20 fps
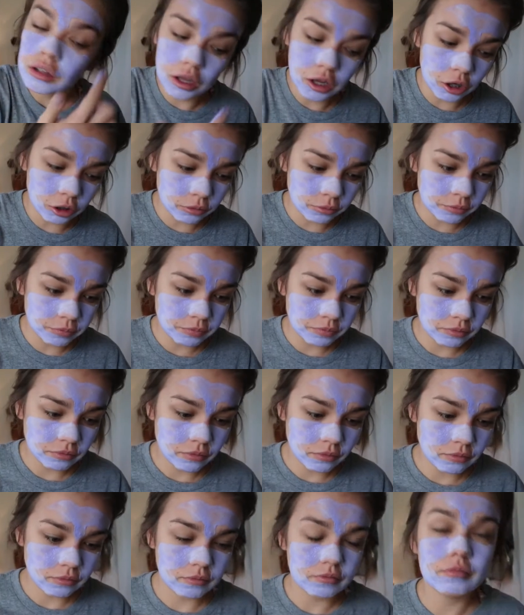Oh,
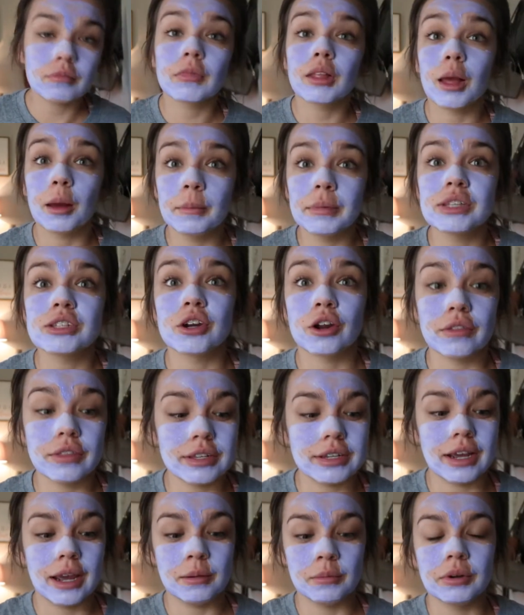let me start
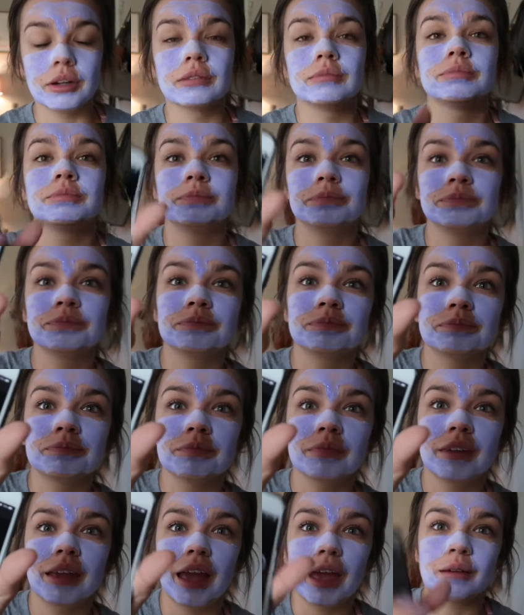the timer.
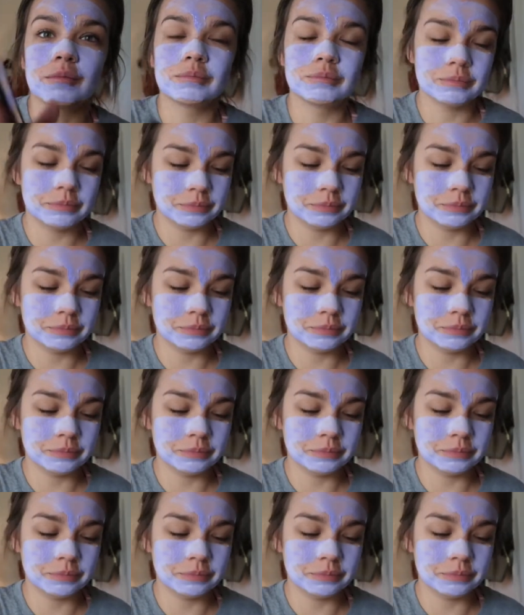Okay.